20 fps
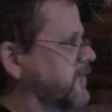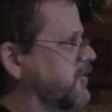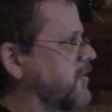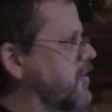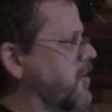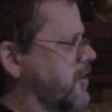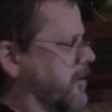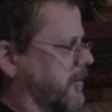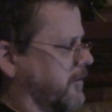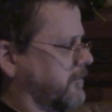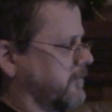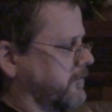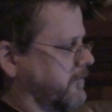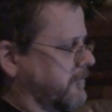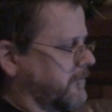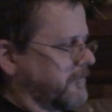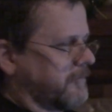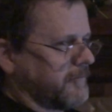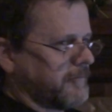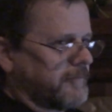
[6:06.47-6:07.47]
Sure.
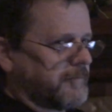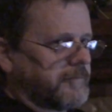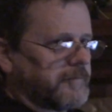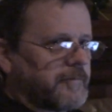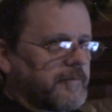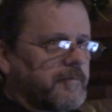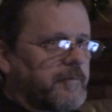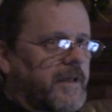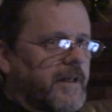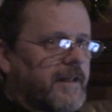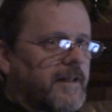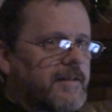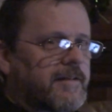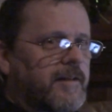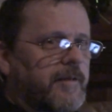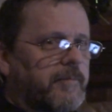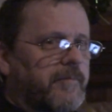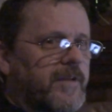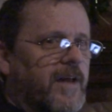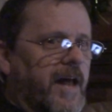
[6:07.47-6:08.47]
Might get
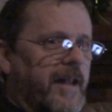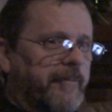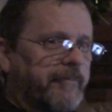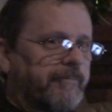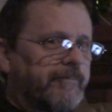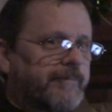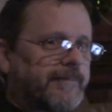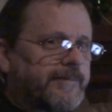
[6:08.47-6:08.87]
something done.